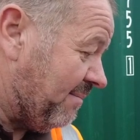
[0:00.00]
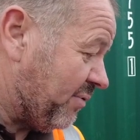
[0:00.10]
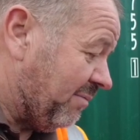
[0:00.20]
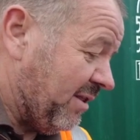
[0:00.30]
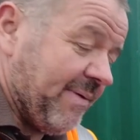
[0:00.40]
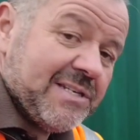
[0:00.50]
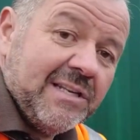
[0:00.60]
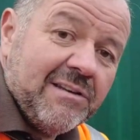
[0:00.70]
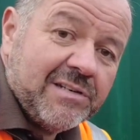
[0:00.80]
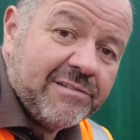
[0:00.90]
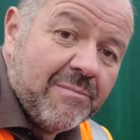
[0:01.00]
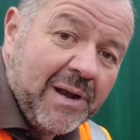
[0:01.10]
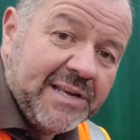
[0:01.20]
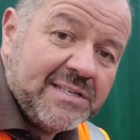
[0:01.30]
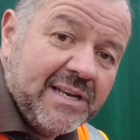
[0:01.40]
Probably the best thing to do is just
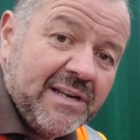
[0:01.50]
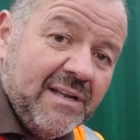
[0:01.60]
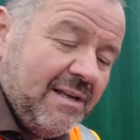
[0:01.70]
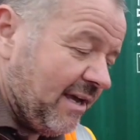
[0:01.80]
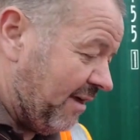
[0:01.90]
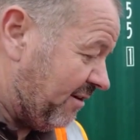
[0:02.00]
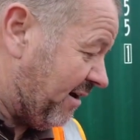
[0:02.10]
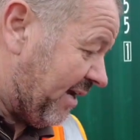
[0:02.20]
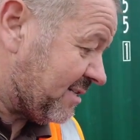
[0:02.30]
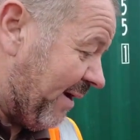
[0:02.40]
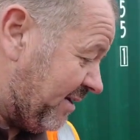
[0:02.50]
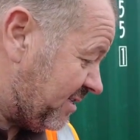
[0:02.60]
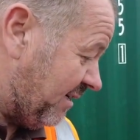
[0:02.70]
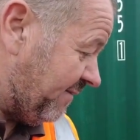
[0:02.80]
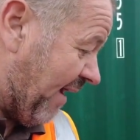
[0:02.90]
replace it. They're
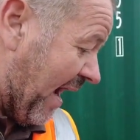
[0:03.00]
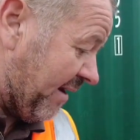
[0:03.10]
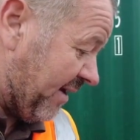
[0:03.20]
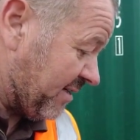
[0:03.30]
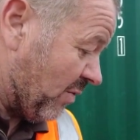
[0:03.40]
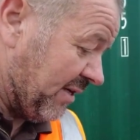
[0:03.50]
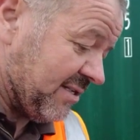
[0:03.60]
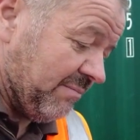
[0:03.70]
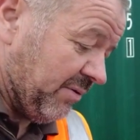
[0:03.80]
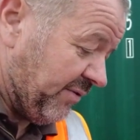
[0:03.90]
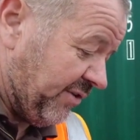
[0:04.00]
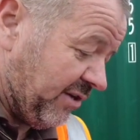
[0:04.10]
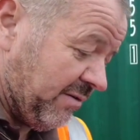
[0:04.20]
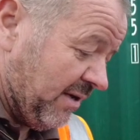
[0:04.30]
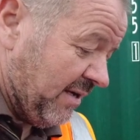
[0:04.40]
inexpensive and that's quick and simple to
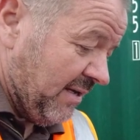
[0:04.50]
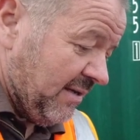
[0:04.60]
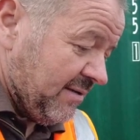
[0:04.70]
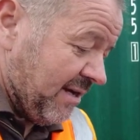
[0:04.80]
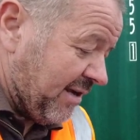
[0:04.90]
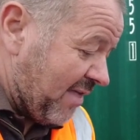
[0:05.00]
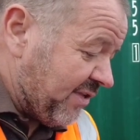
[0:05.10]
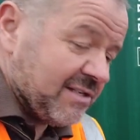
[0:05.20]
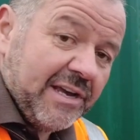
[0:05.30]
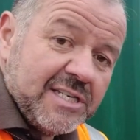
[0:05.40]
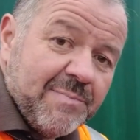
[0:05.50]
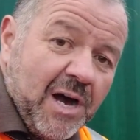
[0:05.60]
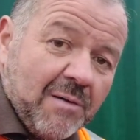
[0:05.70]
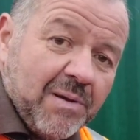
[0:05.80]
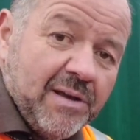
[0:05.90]
do. So again, things like your
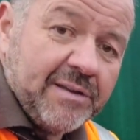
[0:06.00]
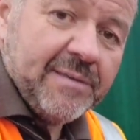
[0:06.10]
spark plug